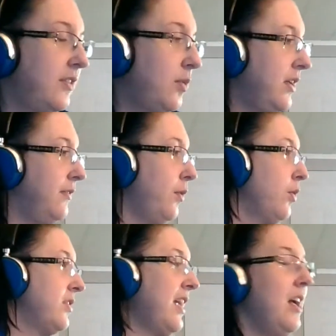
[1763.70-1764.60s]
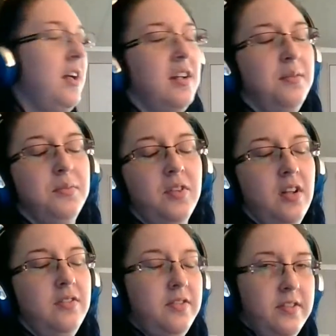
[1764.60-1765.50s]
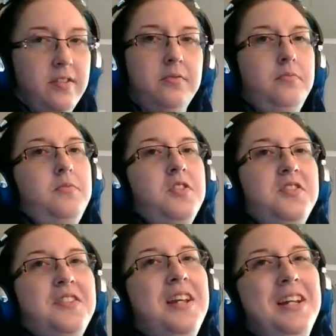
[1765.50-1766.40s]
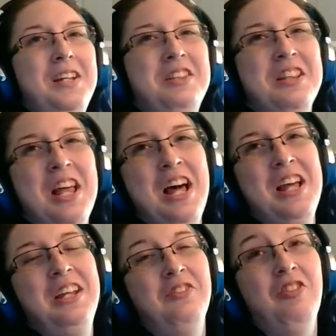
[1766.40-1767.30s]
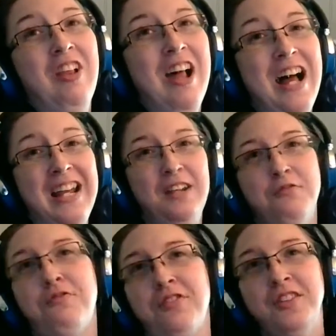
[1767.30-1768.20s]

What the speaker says: 24 times. And that's just in live